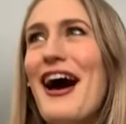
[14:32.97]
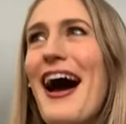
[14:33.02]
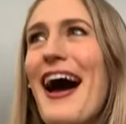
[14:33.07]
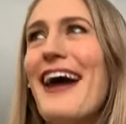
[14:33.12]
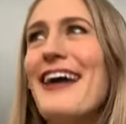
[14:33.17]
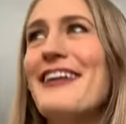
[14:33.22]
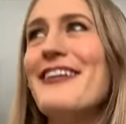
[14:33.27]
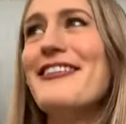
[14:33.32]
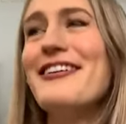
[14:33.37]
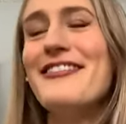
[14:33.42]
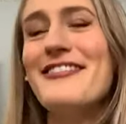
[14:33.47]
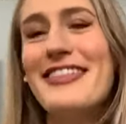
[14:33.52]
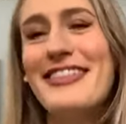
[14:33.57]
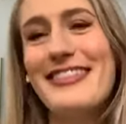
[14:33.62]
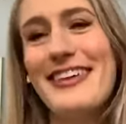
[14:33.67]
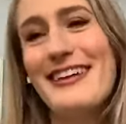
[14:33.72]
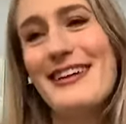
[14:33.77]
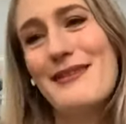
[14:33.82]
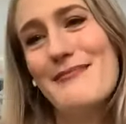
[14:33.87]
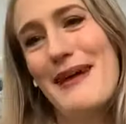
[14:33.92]
I don't even
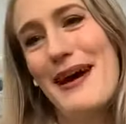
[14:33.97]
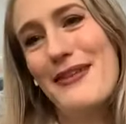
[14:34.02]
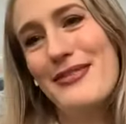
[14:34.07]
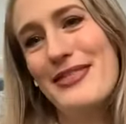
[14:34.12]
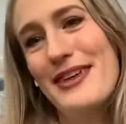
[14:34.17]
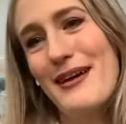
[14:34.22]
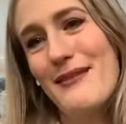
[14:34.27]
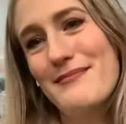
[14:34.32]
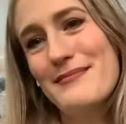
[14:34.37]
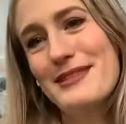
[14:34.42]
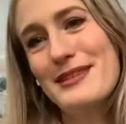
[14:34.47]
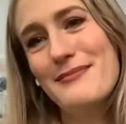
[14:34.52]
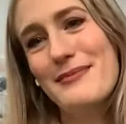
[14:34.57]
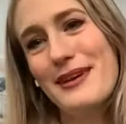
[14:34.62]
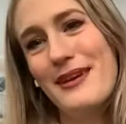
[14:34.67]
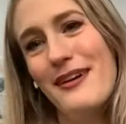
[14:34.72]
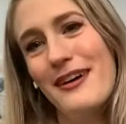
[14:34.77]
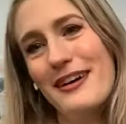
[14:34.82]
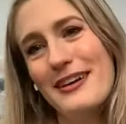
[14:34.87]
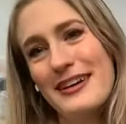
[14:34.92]
think about them, to
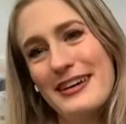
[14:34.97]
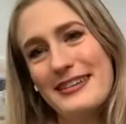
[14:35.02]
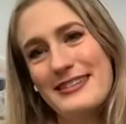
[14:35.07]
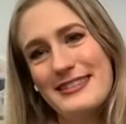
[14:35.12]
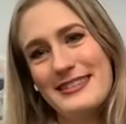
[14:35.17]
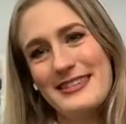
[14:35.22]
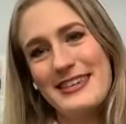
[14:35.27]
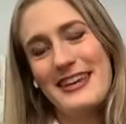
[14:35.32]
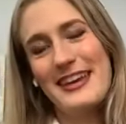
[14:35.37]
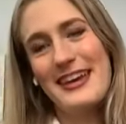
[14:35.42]
be honest.